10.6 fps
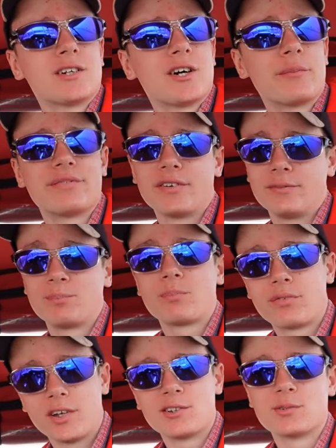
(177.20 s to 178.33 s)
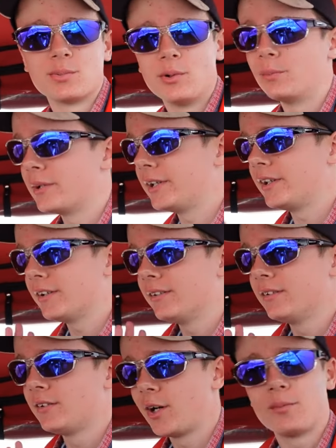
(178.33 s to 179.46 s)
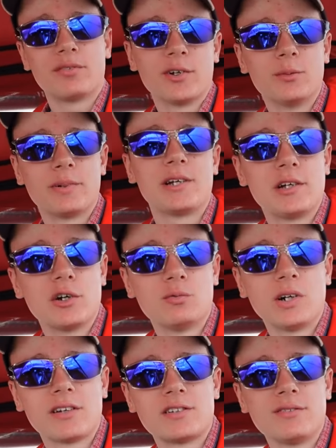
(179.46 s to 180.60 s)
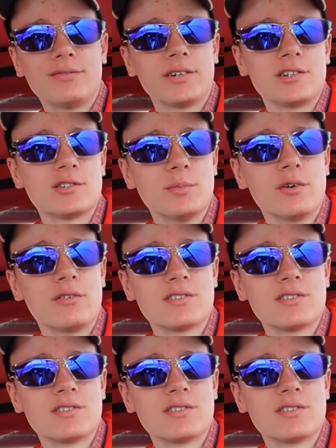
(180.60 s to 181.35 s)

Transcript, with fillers: Hopefully things will be, hopefully it'll be a relatively smooth